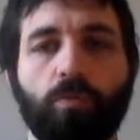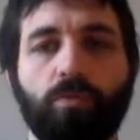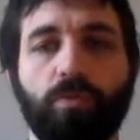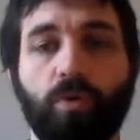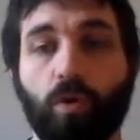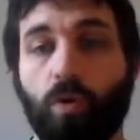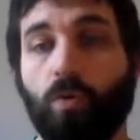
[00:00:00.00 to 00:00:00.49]

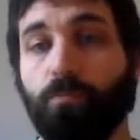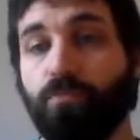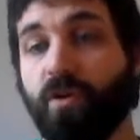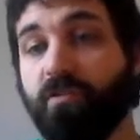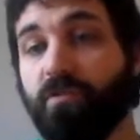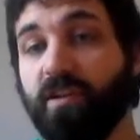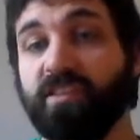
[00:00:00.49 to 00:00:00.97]
your
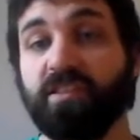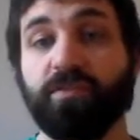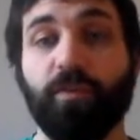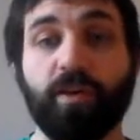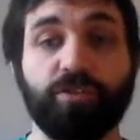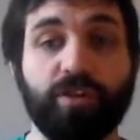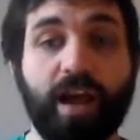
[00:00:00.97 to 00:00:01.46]
pre-releases, for
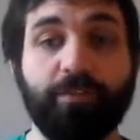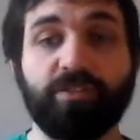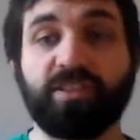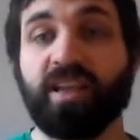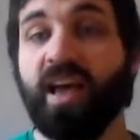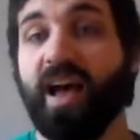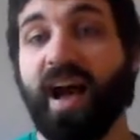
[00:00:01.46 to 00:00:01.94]
your
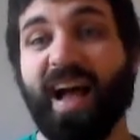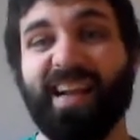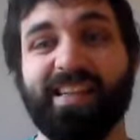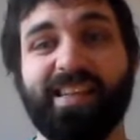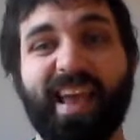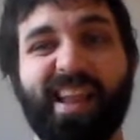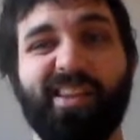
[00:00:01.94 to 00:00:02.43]
drafts,
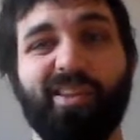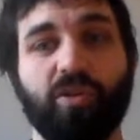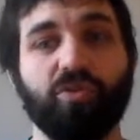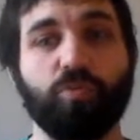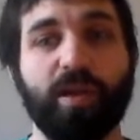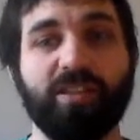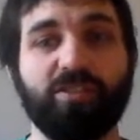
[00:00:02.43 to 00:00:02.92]
and getting
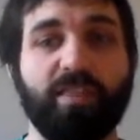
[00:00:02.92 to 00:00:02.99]
those wins,